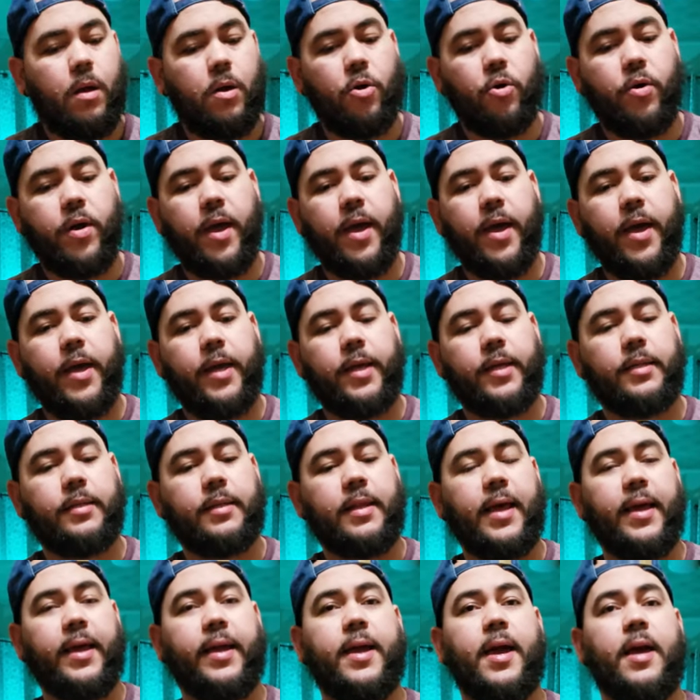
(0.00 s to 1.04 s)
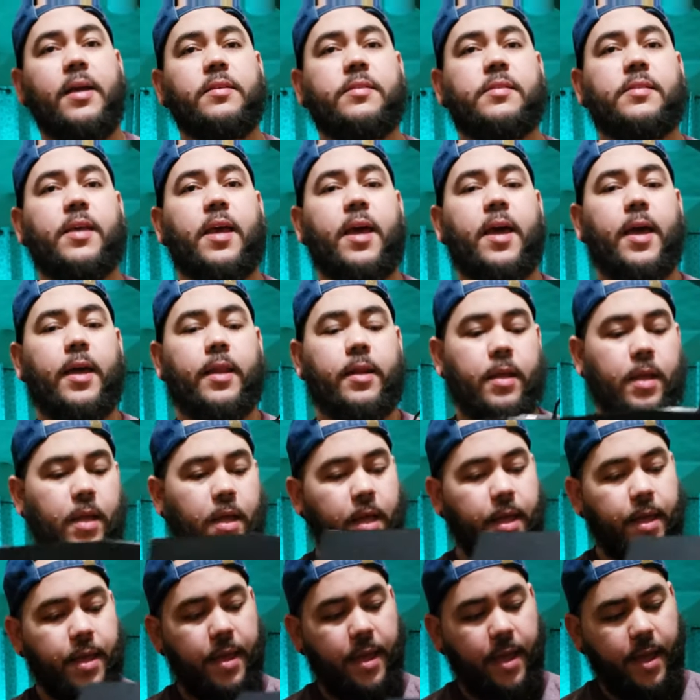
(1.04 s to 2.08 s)
Okay, like I said,
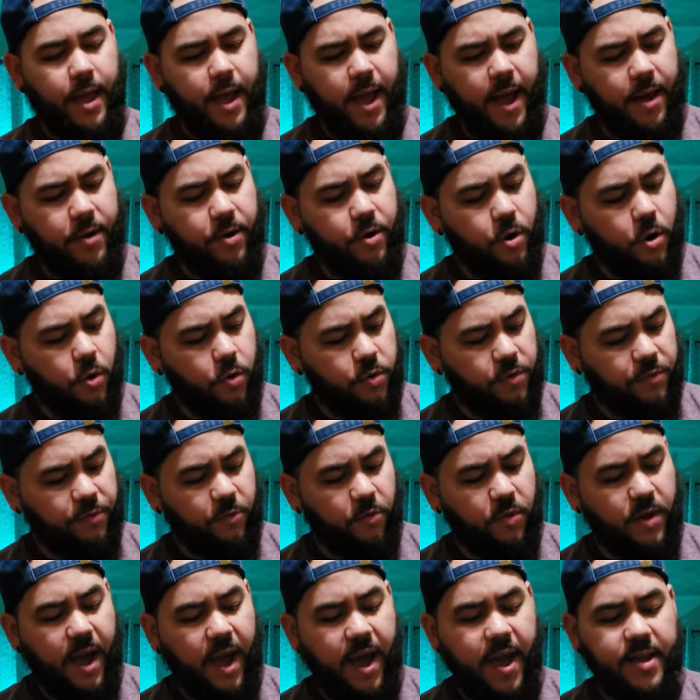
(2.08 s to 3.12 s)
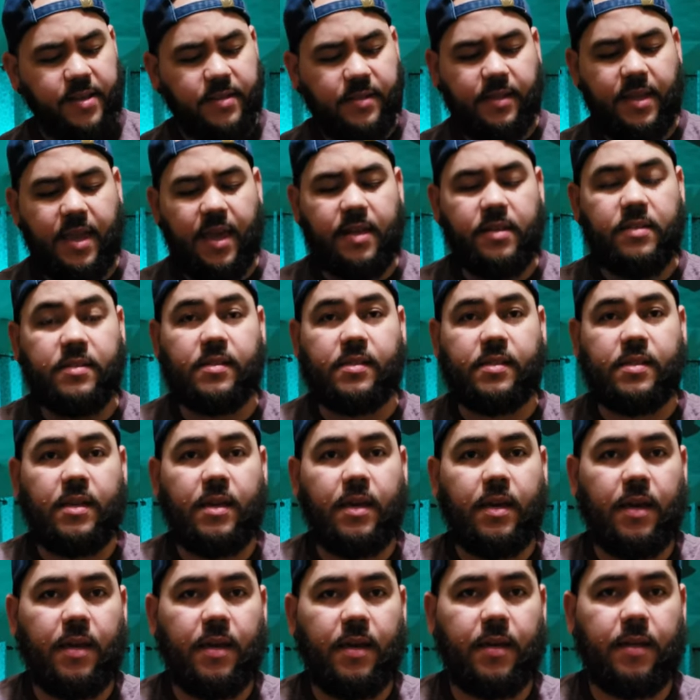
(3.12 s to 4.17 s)
I don't know if you guys can
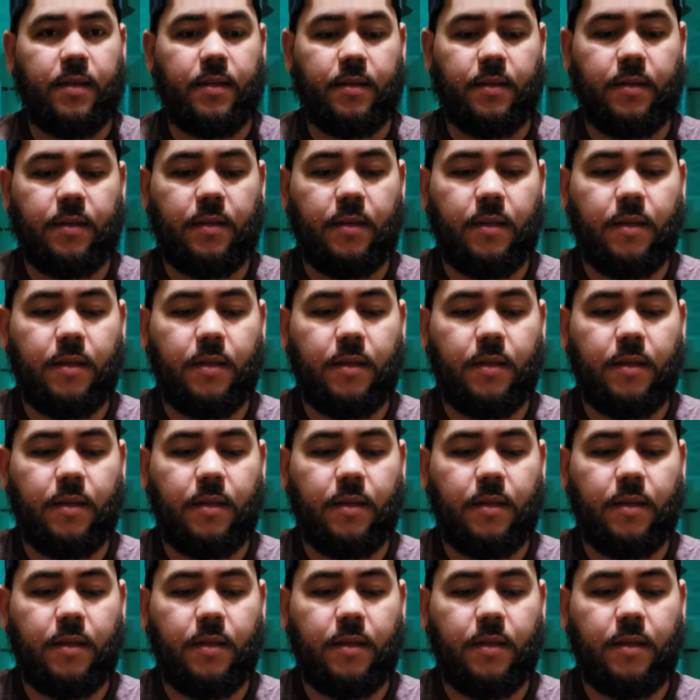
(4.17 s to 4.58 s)
see it.